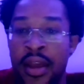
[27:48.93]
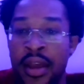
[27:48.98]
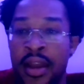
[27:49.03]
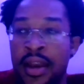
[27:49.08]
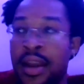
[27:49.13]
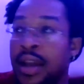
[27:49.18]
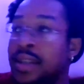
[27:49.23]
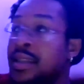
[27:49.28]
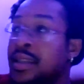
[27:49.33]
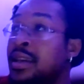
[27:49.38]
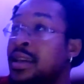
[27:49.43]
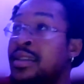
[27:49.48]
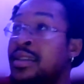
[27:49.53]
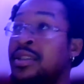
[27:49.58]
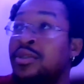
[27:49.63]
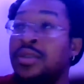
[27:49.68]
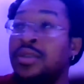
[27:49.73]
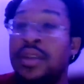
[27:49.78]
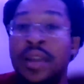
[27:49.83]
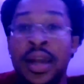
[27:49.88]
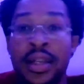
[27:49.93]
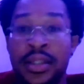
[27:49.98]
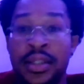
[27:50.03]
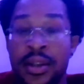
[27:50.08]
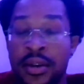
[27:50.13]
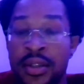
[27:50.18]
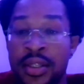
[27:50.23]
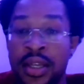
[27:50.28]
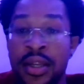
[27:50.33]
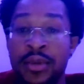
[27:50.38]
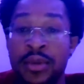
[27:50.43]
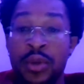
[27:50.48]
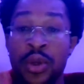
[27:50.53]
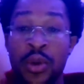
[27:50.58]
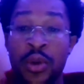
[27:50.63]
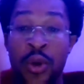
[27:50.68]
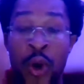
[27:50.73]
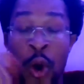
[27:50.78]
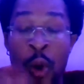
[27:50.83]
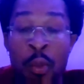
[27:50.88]
That street lights on. It said, when
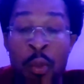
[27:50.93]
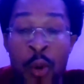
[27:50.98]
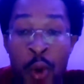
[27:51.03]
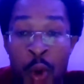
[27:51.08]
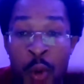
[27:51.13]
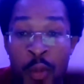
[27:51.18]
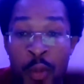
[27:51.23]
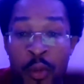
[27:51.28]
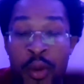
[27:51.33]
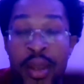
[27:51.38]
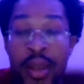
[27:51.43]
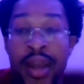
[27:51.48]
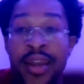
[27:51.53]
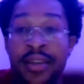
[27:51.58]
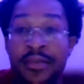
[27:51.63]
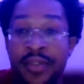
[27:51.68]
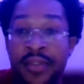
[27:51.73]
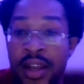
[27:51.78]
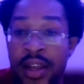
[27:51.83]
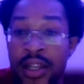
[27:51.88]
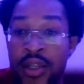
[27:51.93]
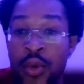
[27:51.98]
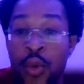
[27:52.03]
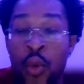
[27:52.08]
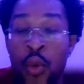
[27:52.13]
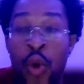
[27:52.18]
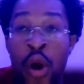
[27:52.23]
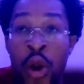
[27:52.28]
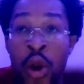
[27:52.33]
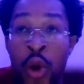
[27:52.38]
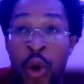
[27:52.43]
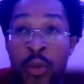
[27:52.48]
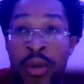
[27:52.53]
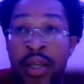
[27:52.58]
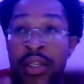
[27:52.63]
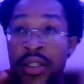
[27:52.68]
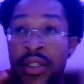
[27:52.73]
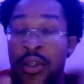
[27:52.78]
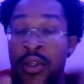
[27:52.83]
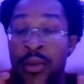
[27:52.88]
you come home, when you're in the village, walking home,
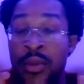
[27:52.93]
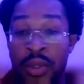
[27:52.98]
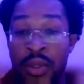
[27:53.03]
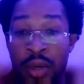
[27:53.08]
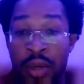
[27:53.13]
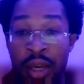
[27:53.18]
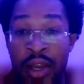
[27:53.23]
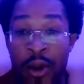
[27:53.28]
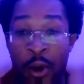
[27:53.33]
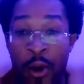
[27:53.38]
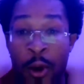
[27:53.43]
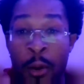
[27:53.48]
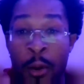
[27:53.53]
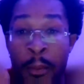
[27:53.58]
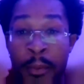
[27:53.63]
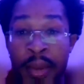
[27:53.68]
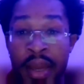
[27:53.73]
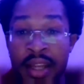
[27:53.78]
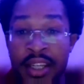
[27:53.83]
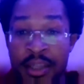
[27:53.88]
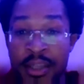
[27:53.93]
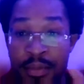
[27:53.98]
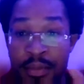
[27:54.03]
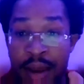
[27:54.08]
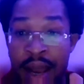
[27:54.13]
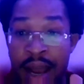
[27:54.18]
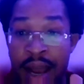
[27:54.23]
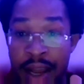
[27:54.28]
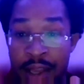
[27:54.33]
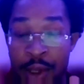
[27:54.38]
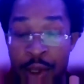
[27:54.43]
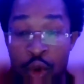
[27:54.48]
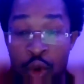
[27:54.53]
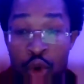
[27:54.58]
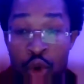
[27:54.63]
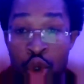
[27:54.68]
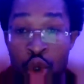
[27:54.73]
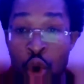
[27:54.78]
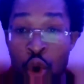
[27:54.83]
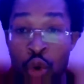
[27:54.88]
there's something what they call pitch black. You
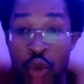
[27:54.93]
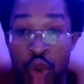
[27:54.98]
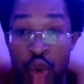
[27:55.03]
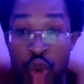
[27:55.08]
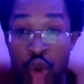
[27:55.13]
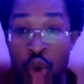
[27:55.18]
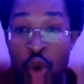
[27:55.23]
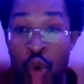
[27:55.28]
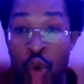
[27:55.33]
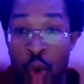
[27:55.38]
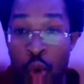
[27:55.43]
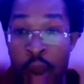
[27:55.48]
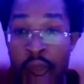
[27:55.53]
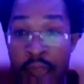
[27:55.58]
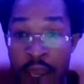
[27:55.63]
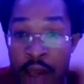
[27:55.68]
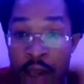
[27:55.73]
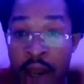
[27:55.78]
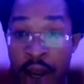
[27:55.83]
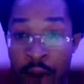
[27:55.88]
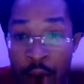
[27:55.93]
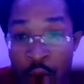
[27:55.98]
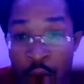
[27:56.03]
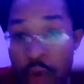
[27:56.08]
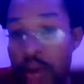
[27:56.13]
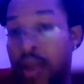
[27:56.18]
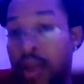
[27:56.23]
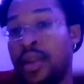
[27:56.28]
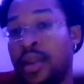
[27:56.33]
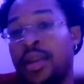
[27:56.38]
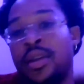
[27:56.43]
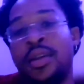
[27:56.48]
don't know where you are going.